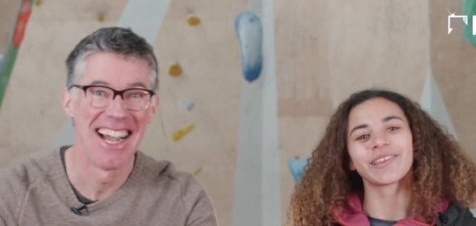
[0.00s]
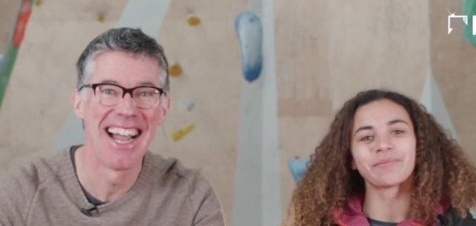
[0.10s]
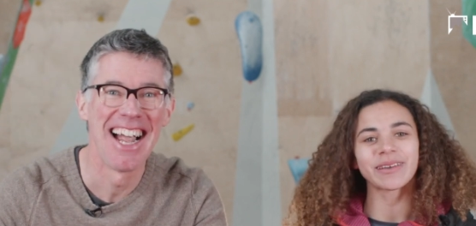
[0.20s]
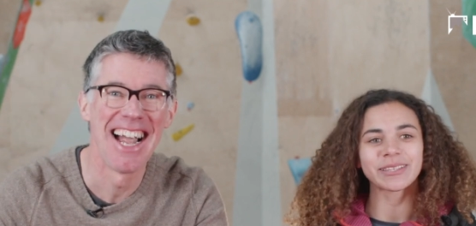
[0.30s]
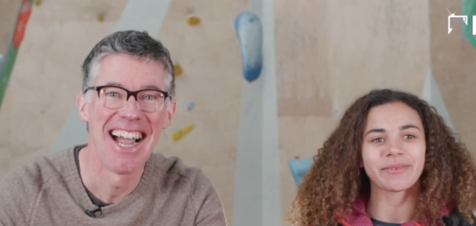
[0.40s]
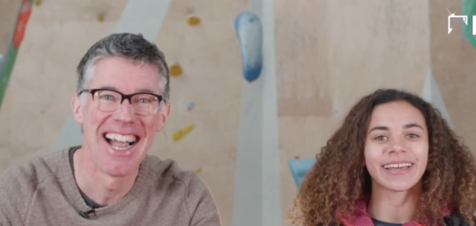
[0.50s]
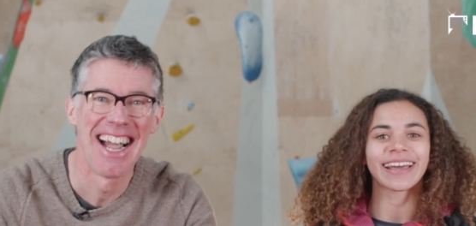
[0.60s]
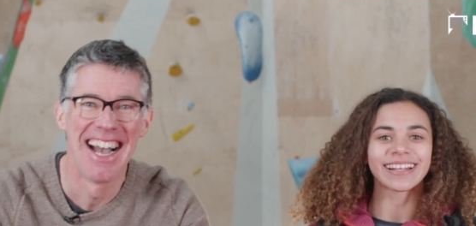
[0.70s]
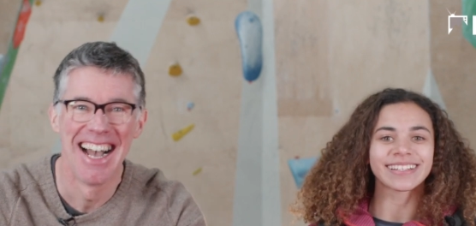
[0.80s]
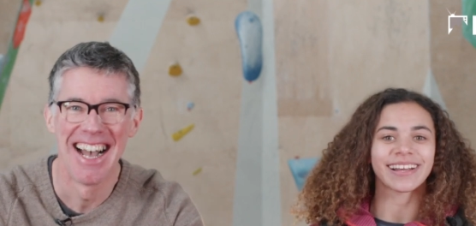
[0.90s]
Speaker 1: the Maker
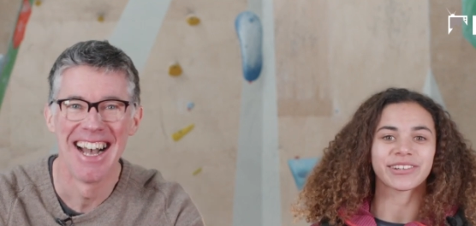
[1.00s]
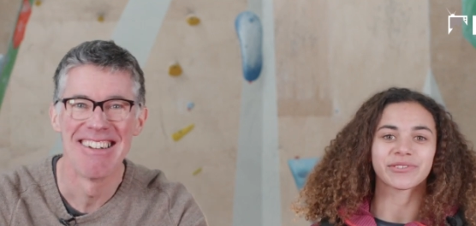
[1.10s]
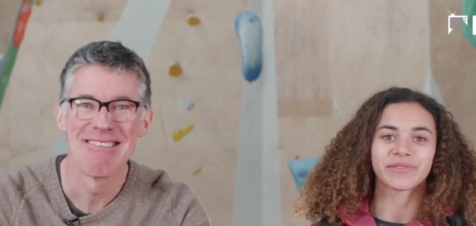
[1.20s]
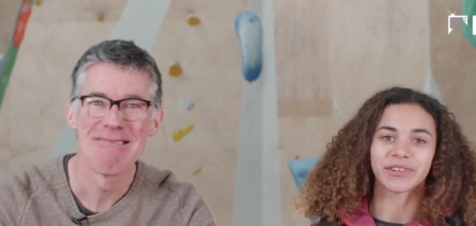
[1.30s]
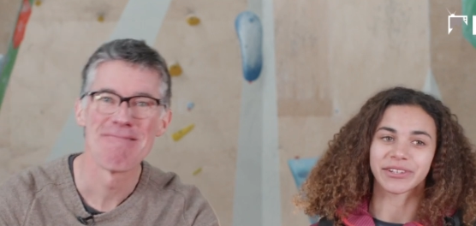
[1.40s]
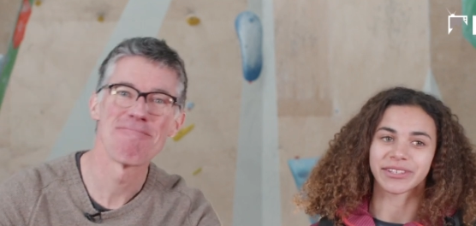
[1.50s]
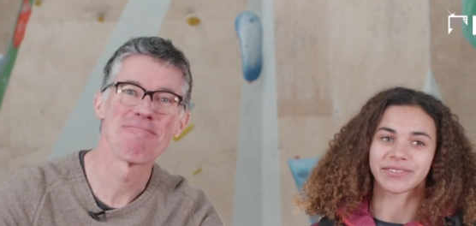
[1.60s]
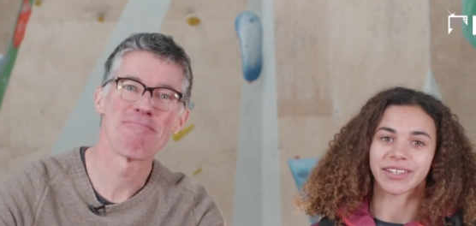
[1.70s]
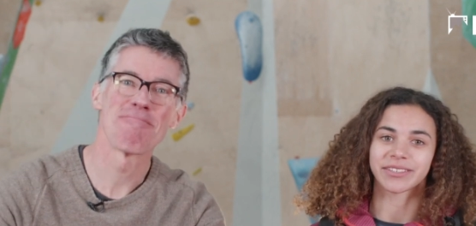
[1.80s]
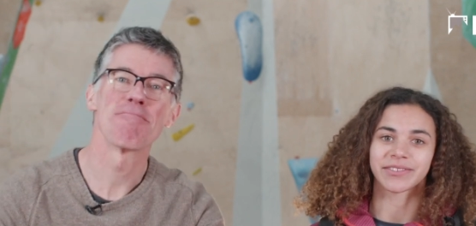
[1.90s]
International Footless
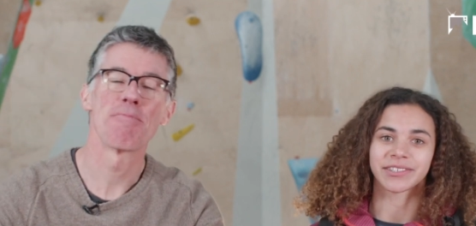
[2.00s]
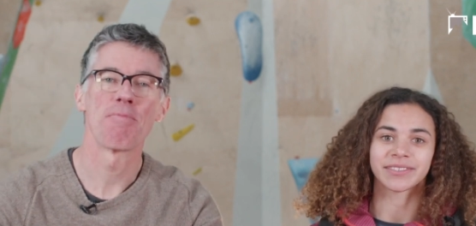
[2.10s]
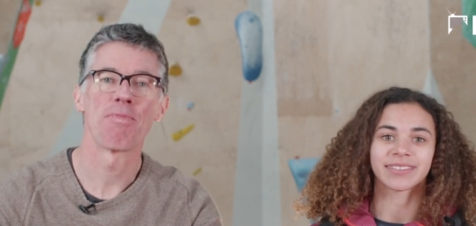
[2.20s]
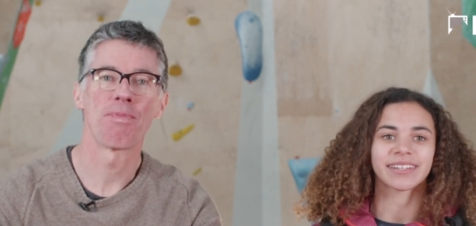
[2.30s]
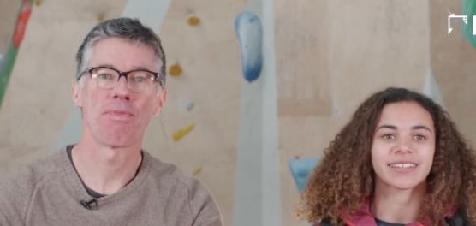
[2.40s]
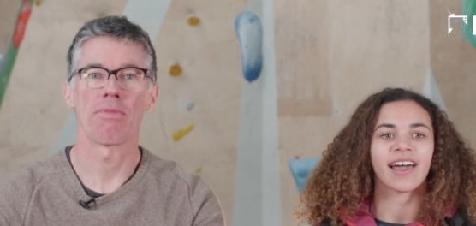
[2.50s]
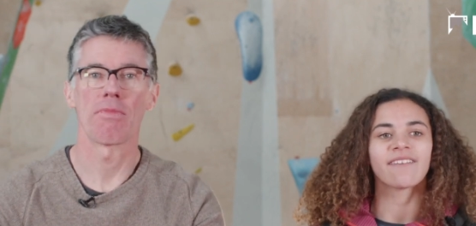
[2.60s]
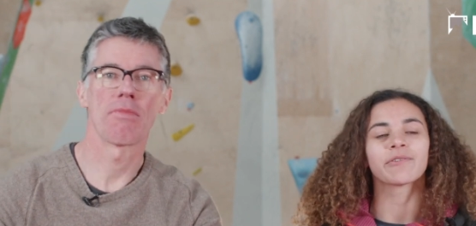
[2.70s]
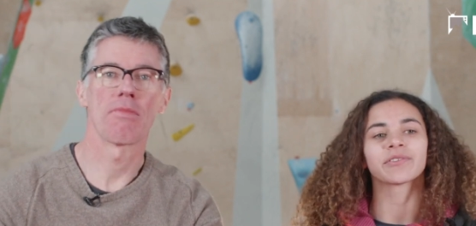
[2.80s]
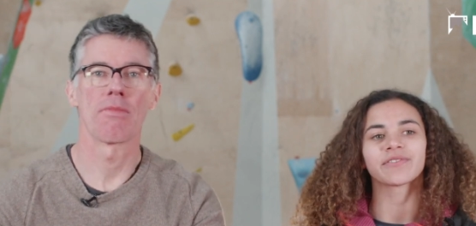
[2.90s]
Festival takes
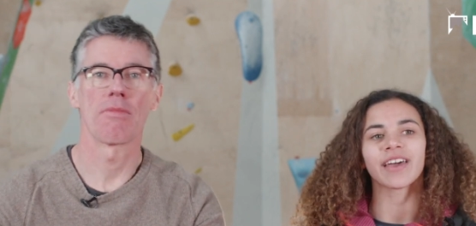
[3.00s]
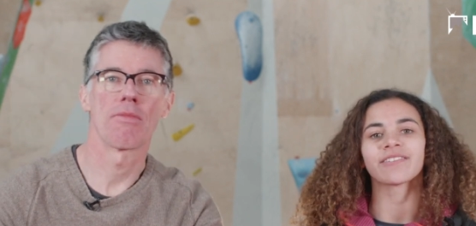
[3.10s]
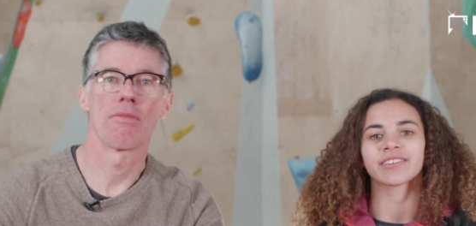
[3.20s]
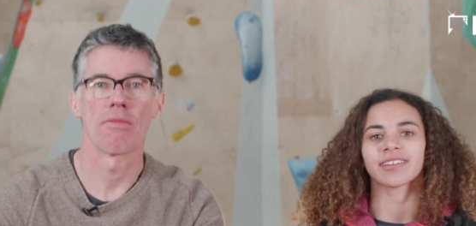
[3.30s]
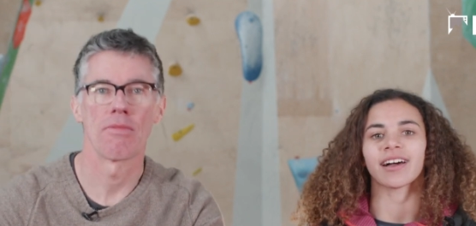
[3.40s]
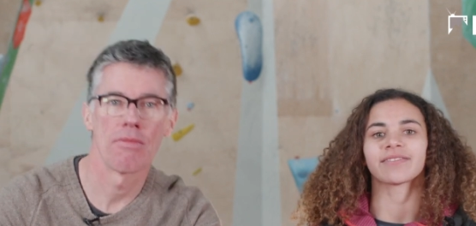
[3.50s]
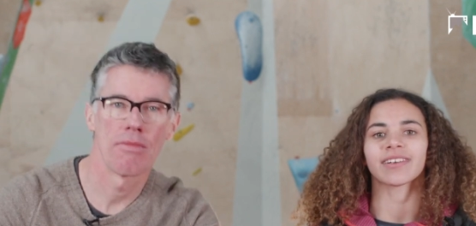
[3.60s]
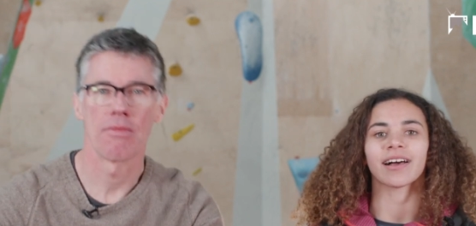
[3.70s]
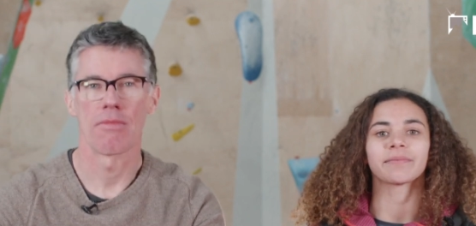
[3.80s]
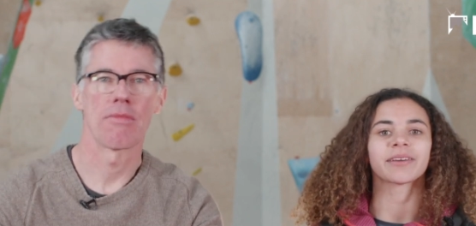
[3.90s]
everyone's favourite style of
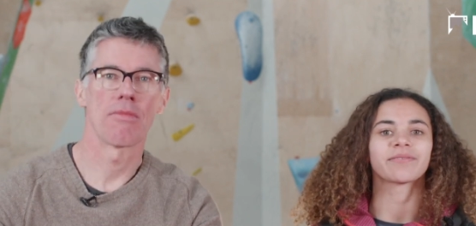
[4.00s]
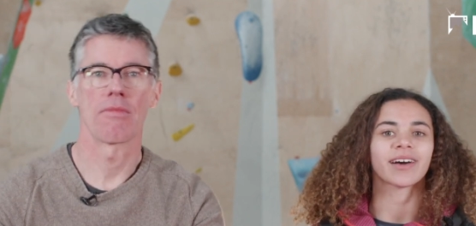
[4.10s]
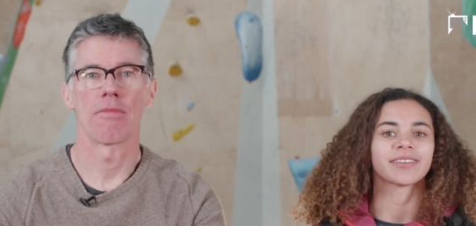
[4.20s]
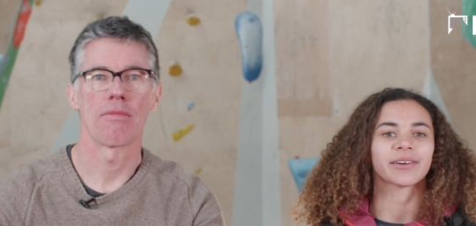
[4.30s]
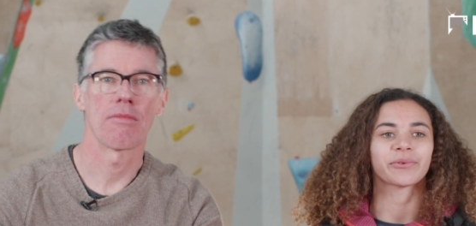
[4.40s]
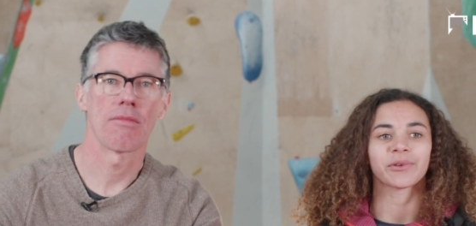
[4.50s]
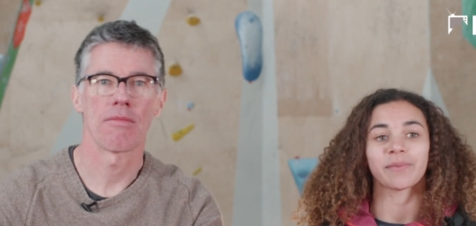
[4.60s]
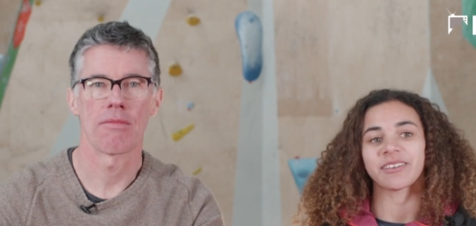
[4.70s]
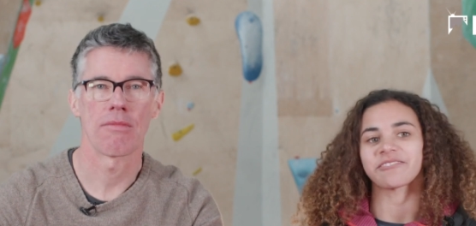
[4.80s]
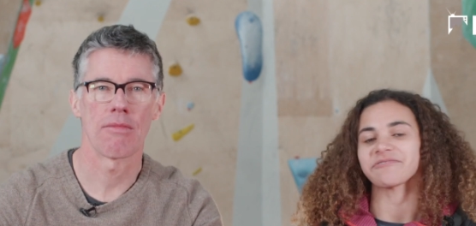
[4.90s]
climbing and finds out what you're made